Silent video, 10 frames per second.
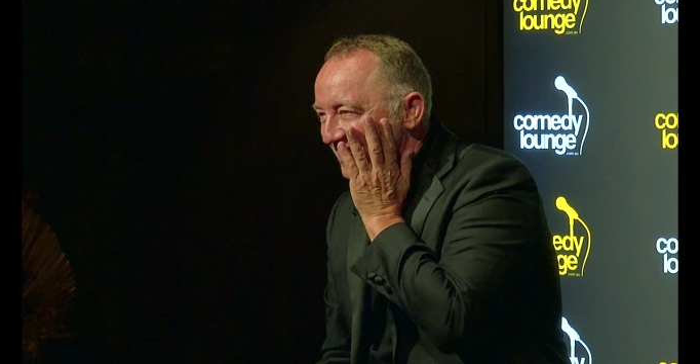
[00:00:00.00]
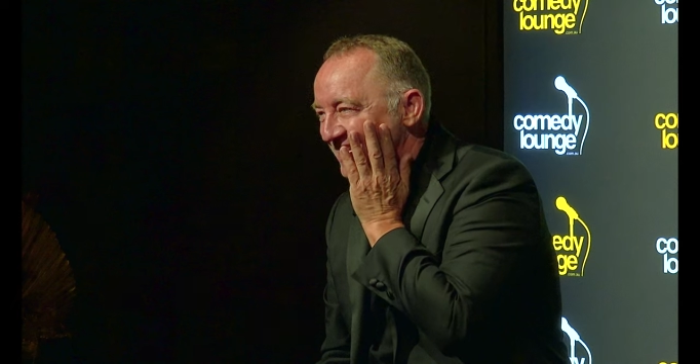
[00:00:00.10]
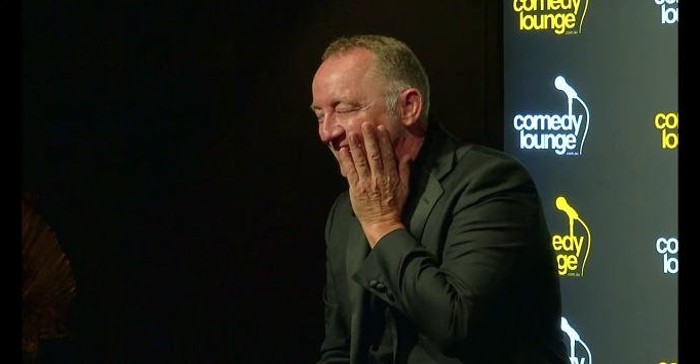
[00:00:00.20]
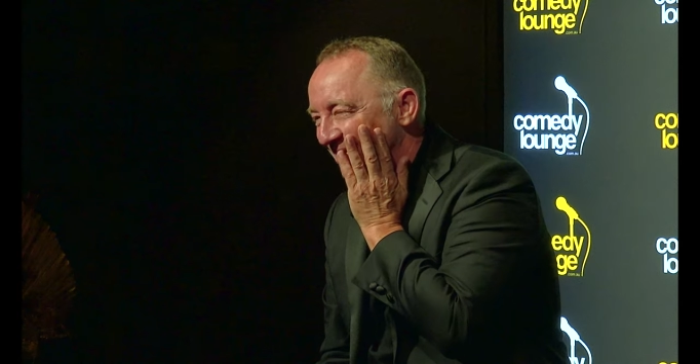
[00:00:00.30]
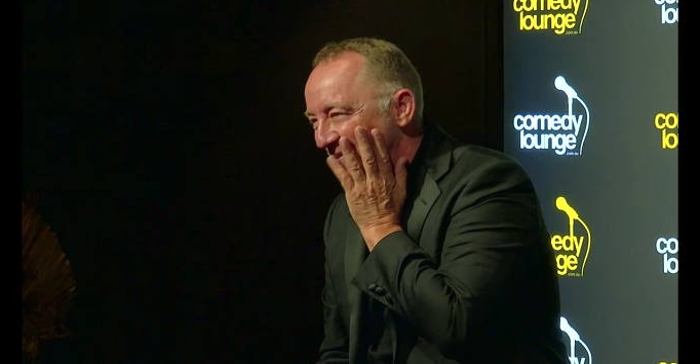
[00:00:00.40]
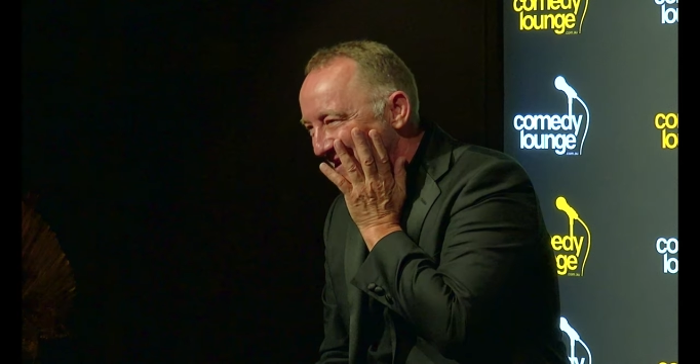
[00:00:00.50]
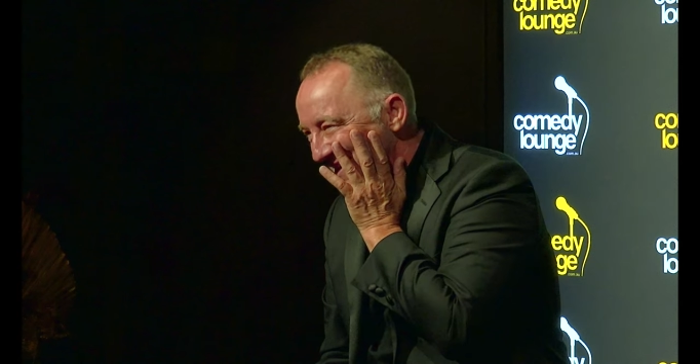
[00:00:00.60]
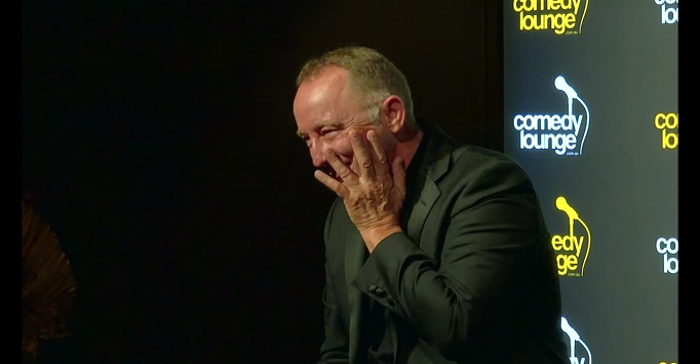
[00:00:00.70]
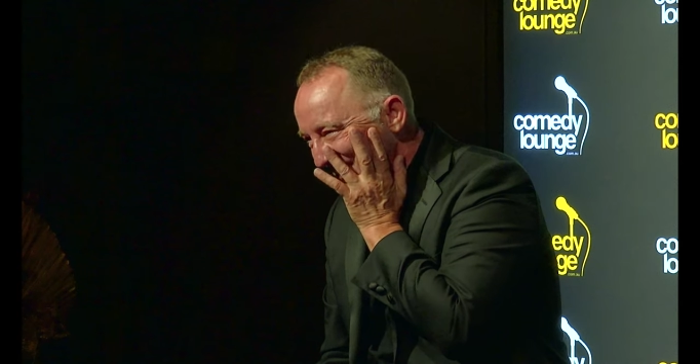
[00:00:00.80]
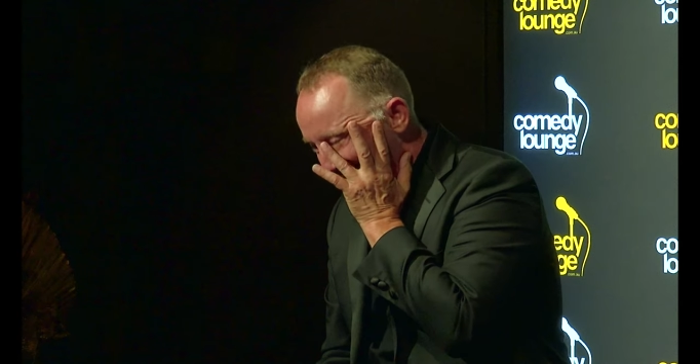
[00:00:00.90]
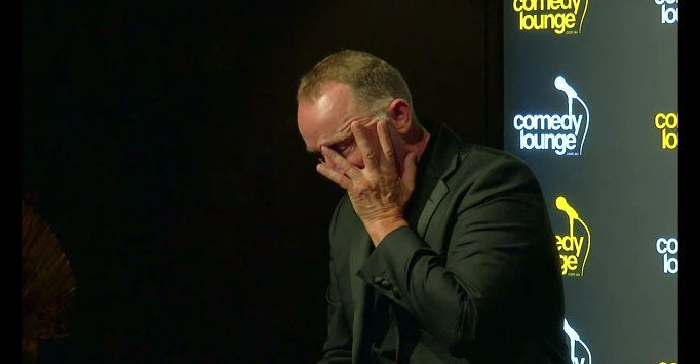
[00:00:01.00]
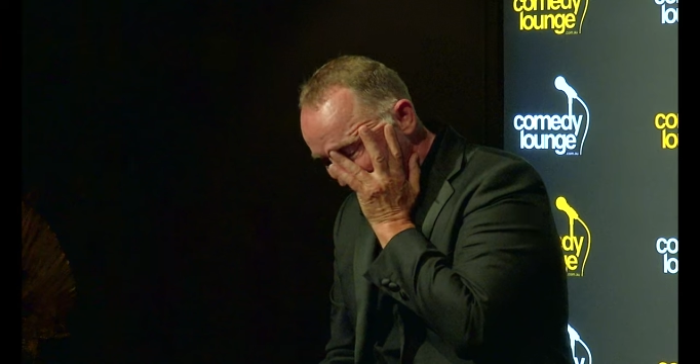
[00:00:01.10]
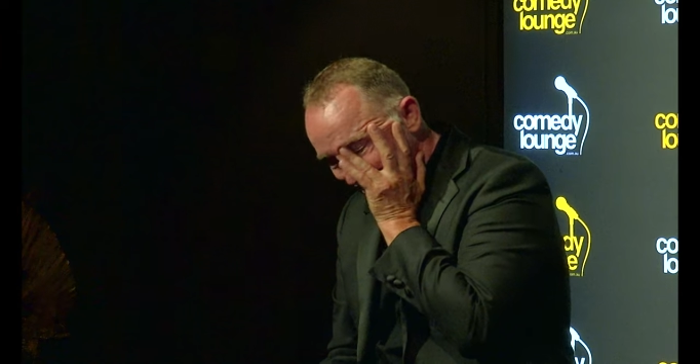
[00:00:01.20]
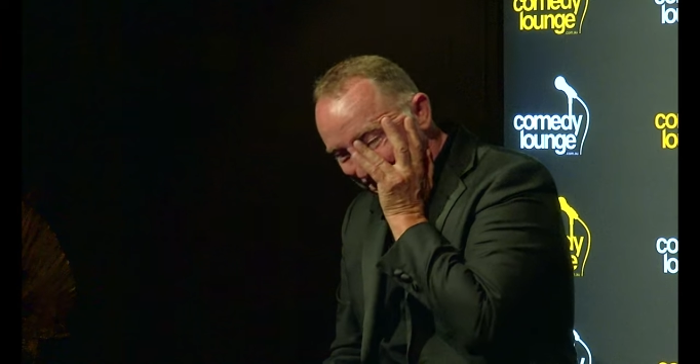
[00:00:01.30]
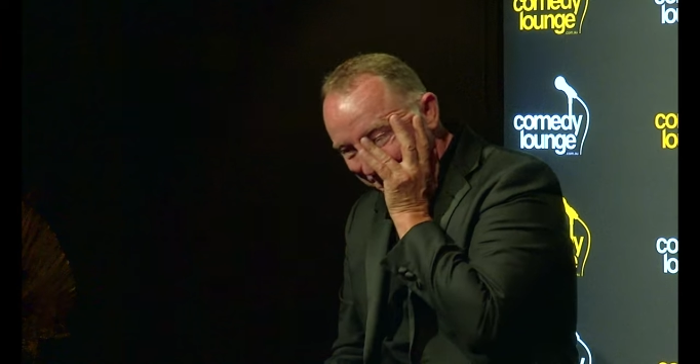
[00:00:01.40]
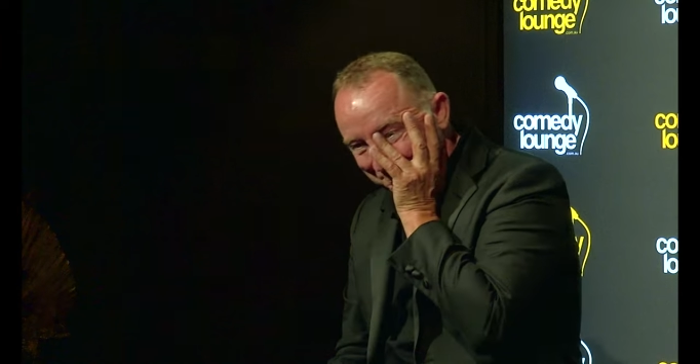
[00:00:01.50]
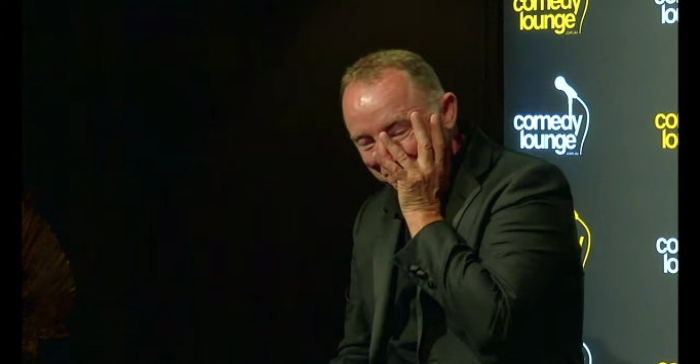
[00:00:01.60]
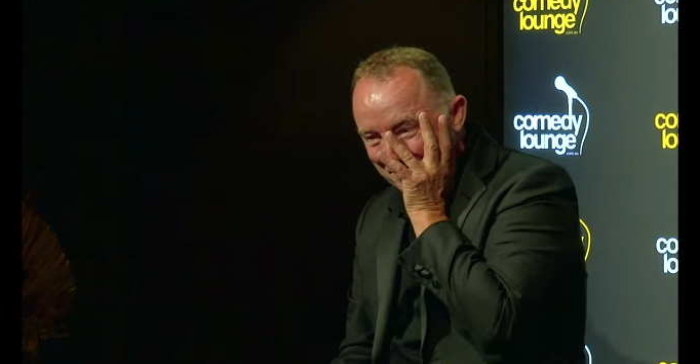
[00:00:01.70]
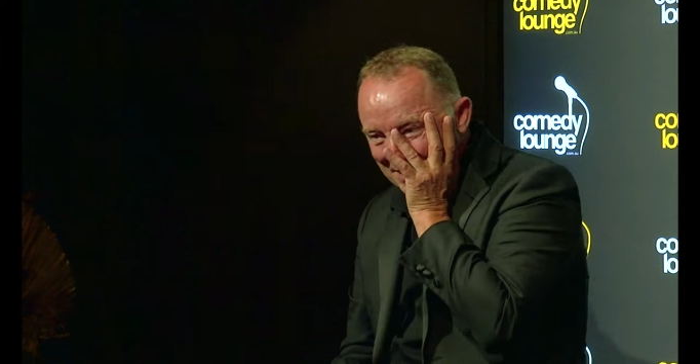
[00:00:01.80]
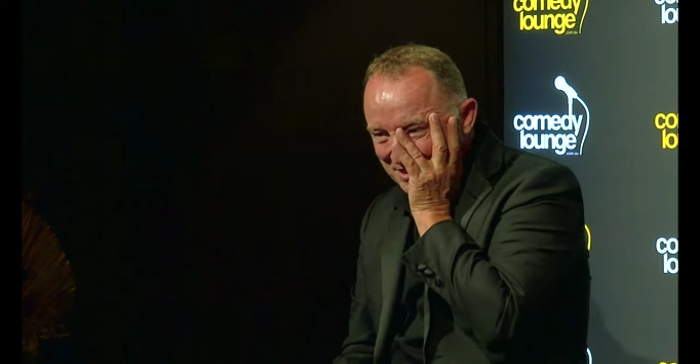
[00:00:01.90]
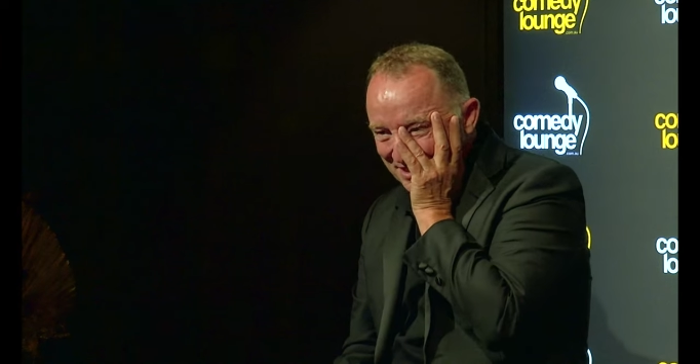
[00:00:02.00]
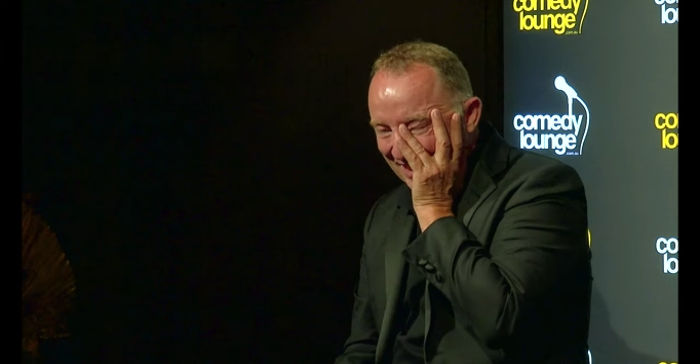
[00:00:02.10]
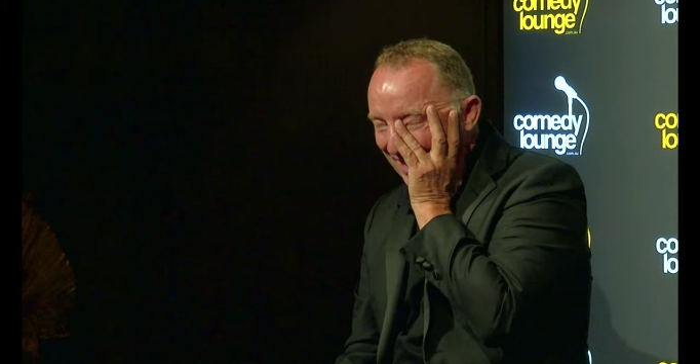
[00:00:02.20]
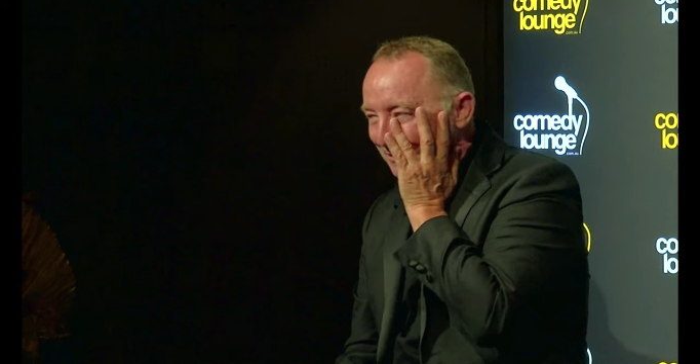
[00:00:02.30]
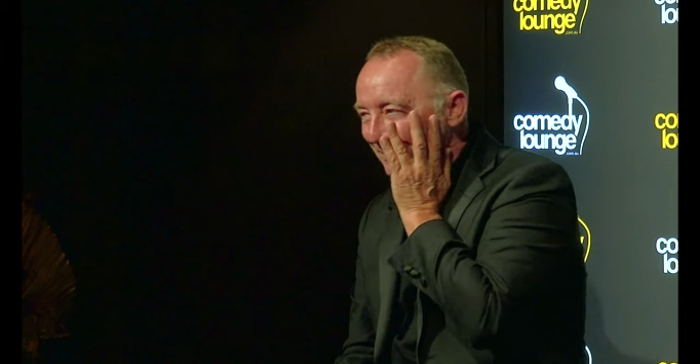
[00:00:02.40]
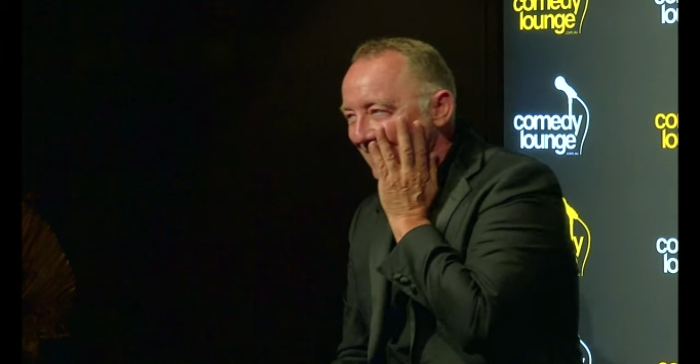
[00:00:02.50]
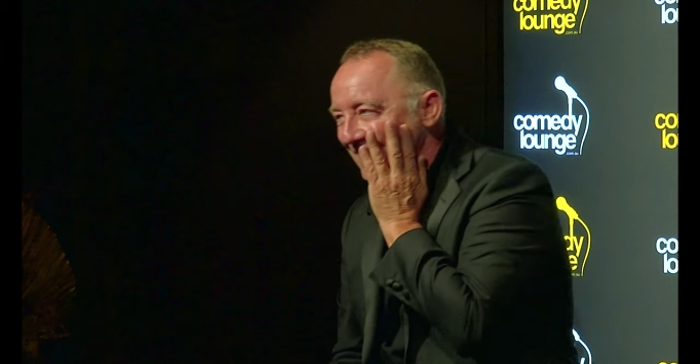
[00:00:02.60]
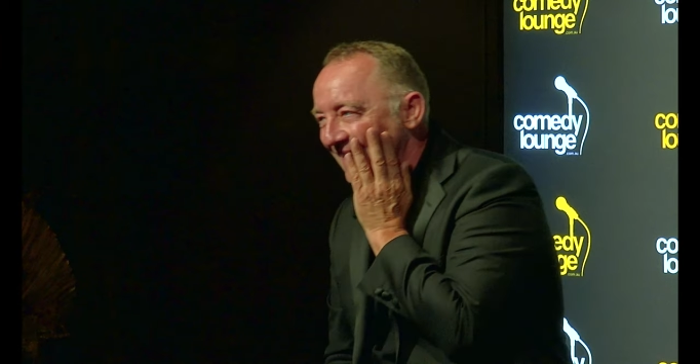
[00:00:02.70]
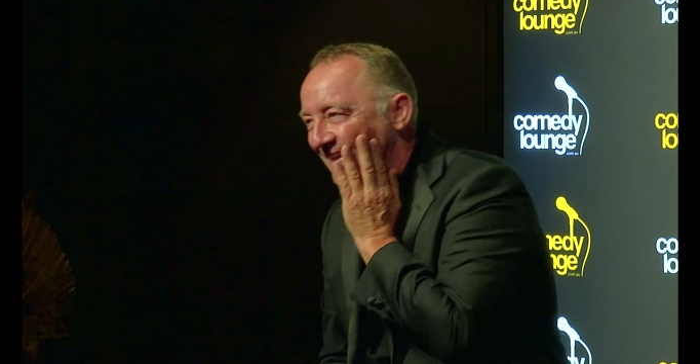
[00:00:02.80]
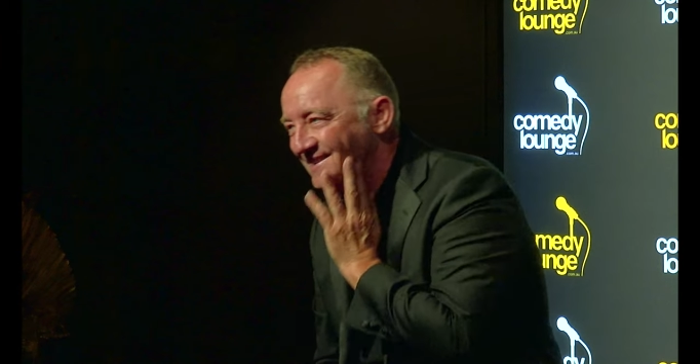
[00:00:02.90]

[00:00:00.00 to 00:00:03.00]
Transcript: and tell my wife that. She'd kill me, you know.